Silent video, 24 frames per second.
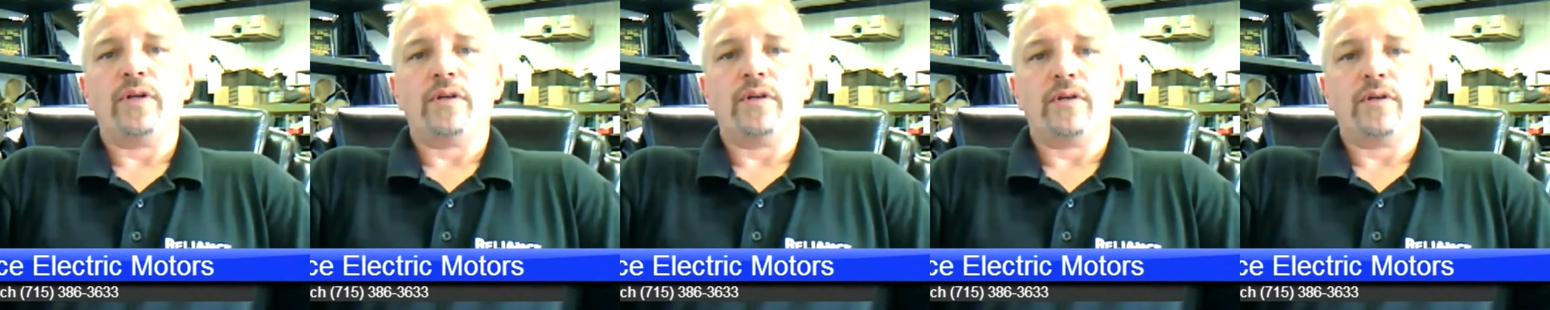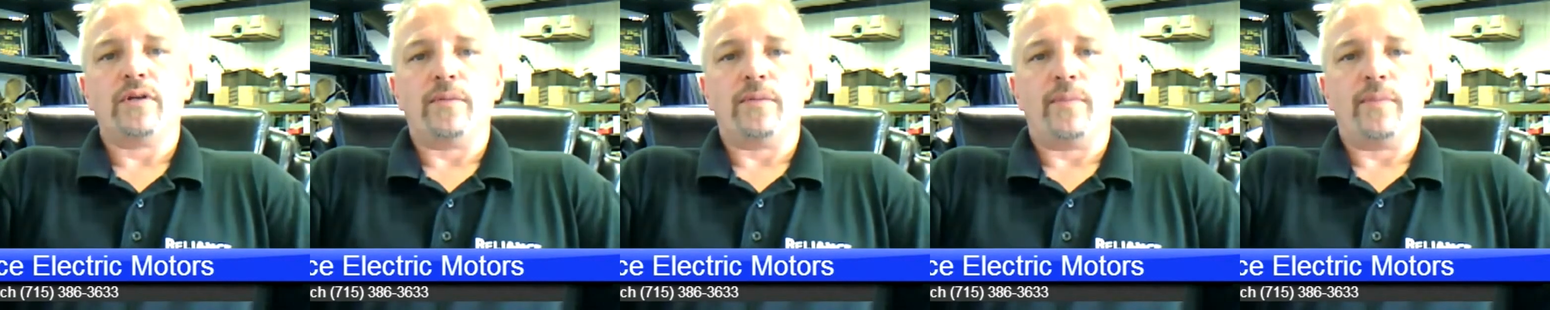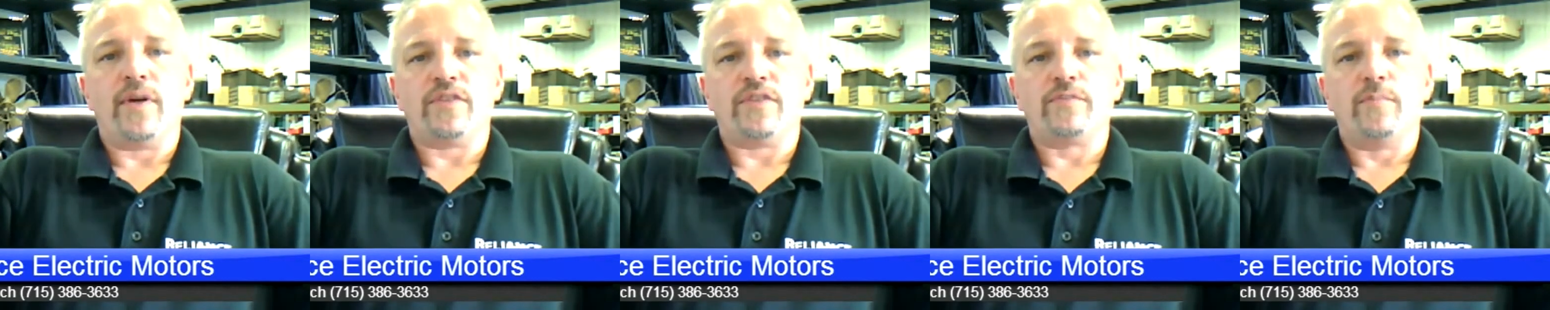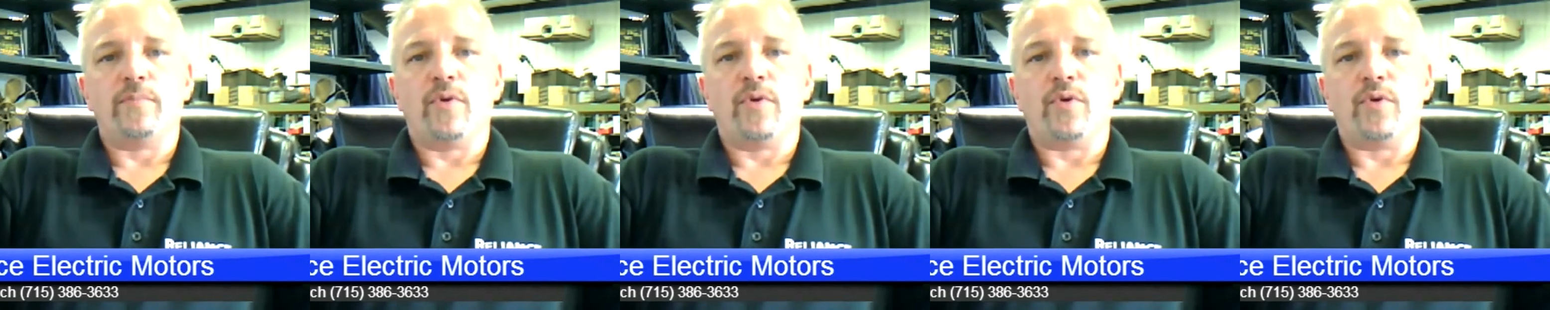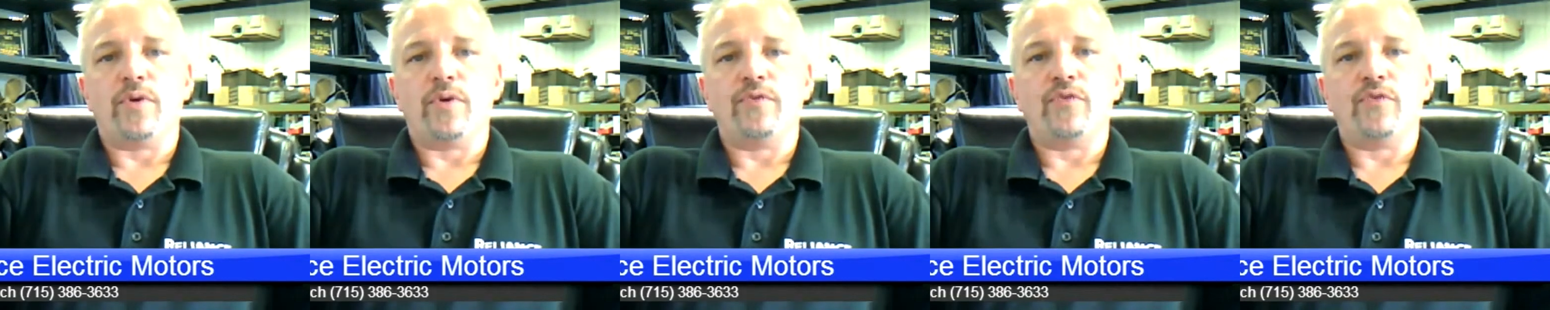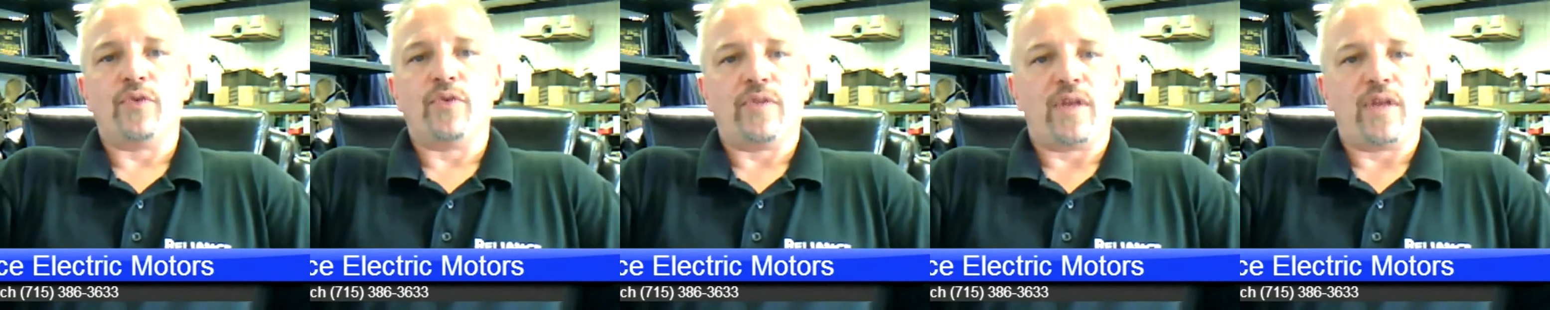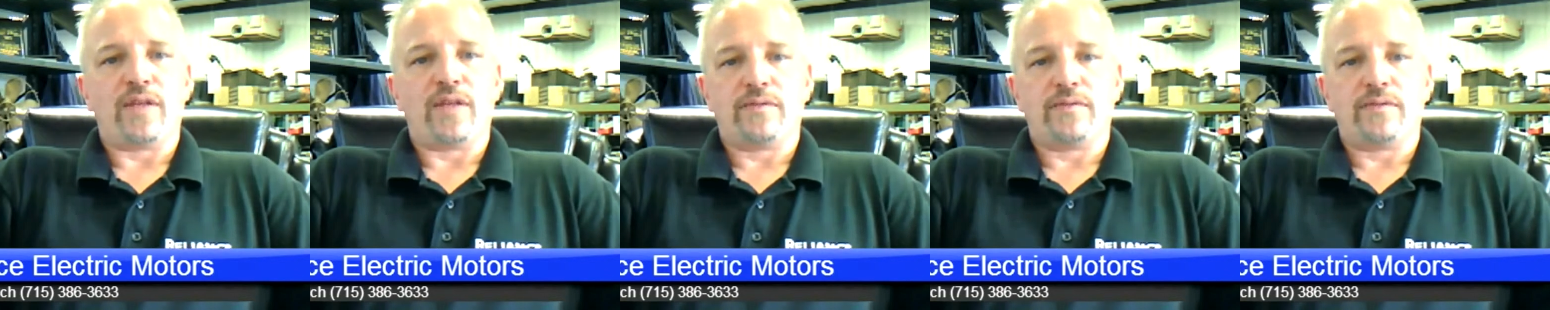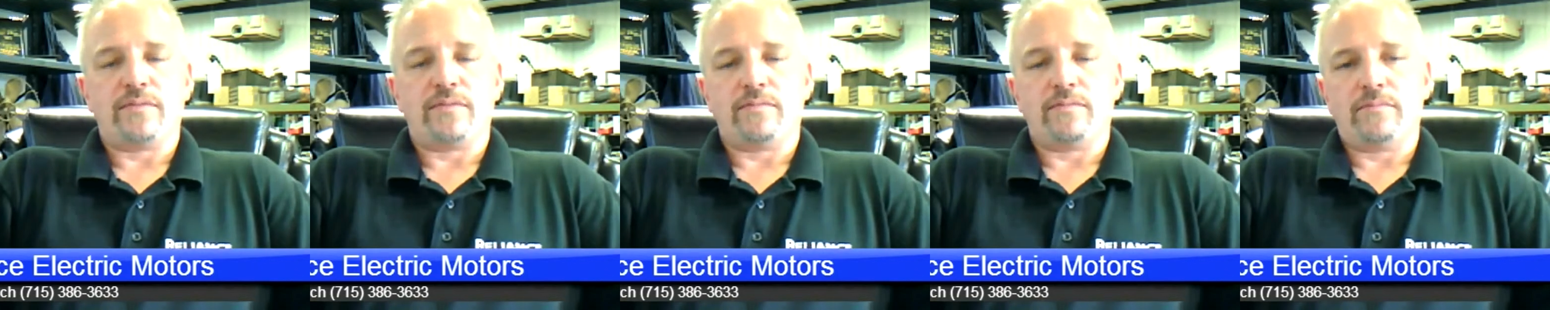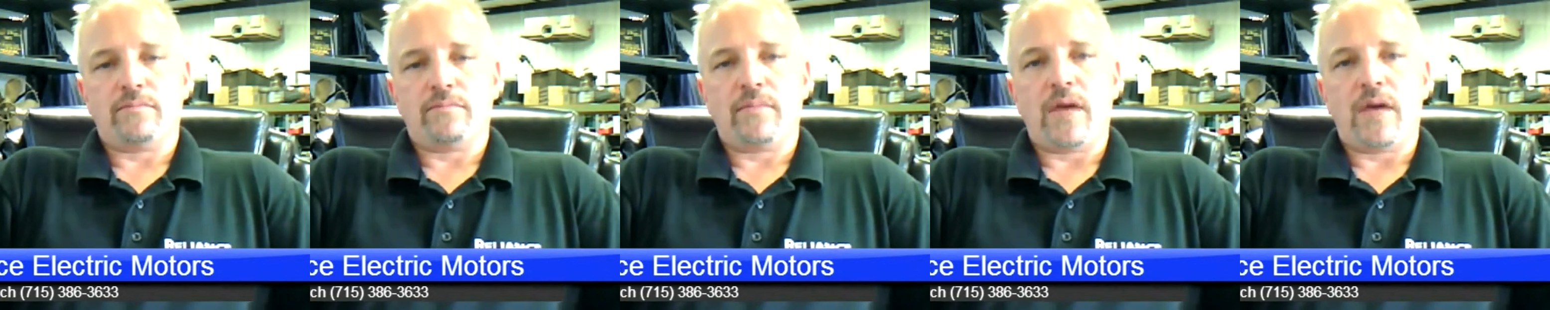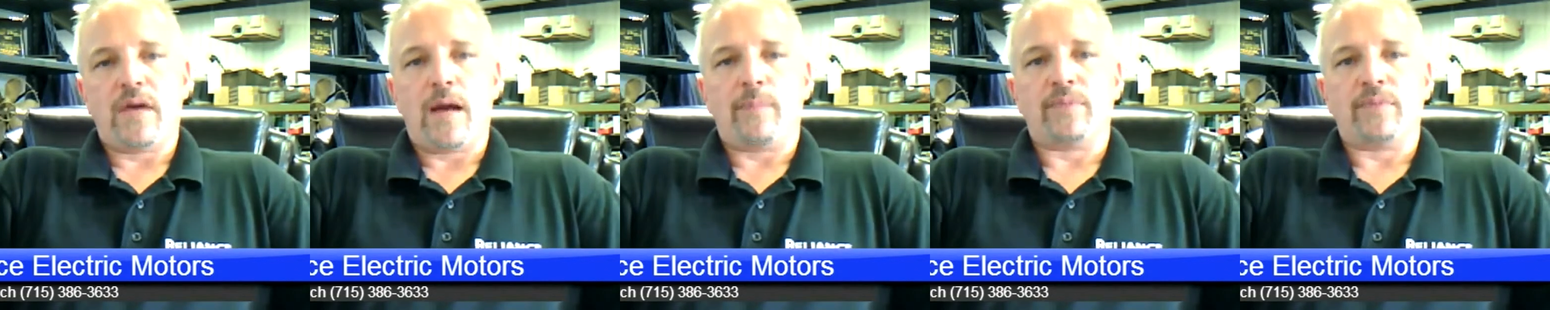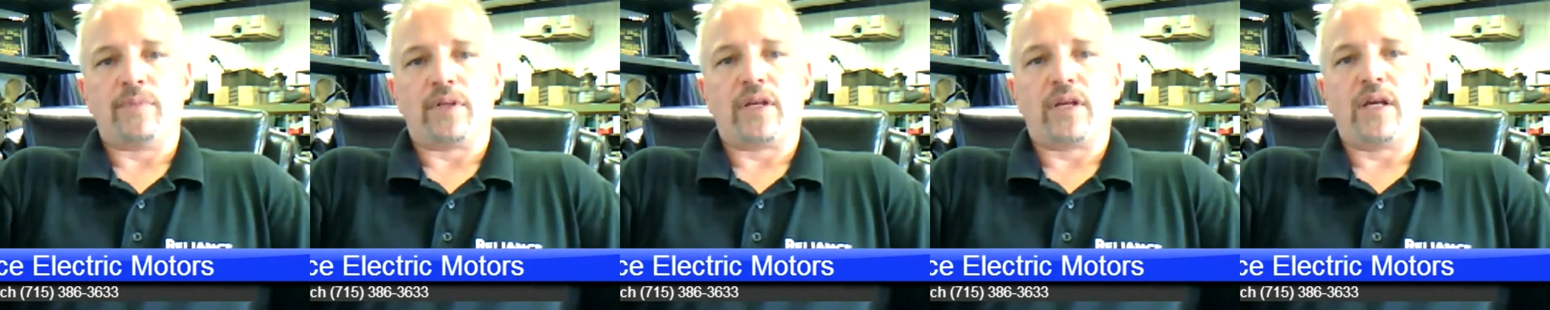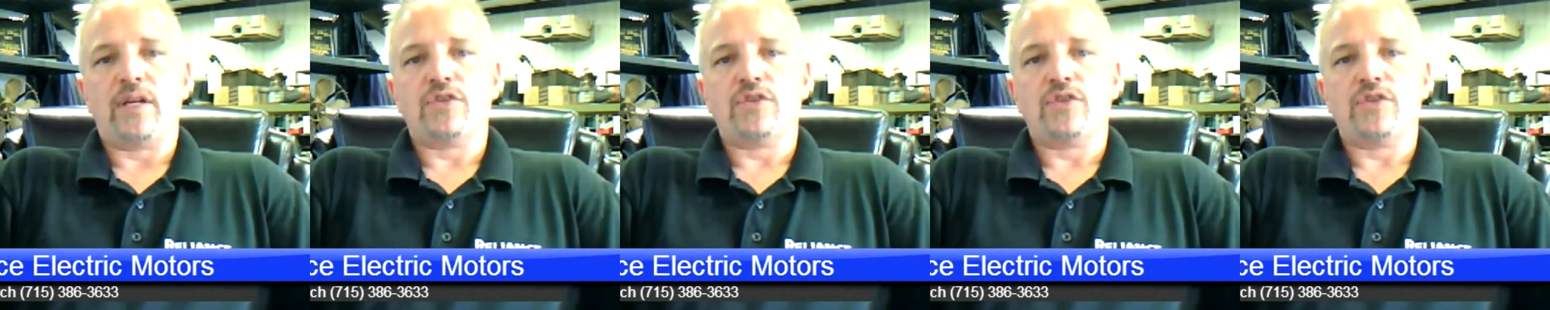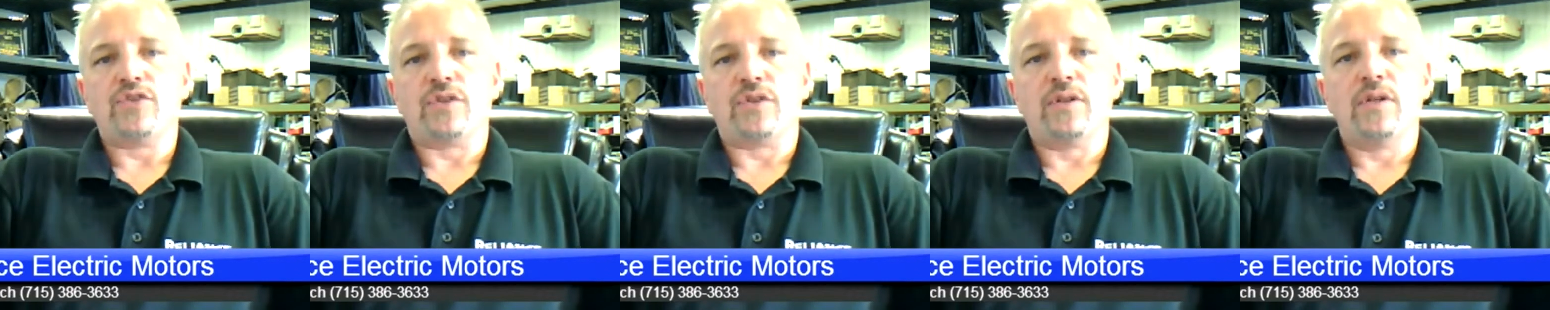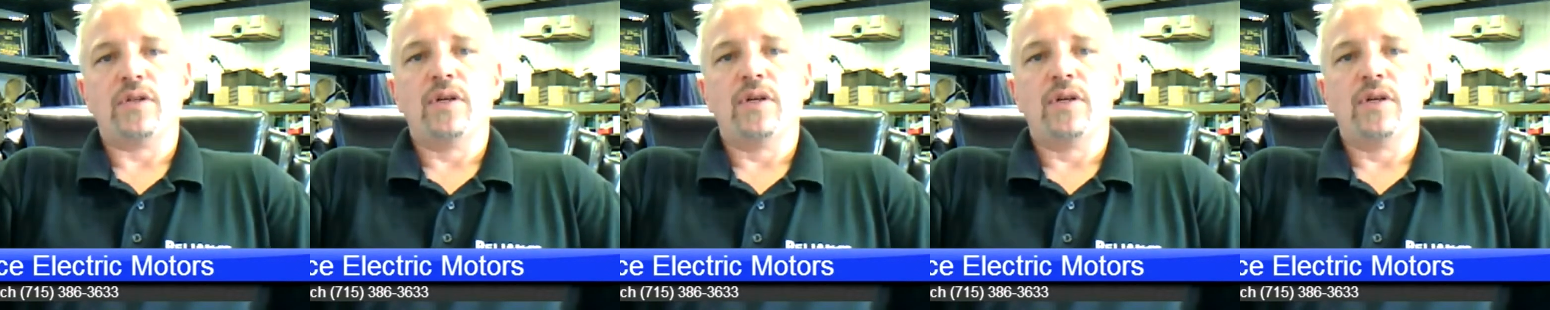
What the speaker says: the best motor for that application.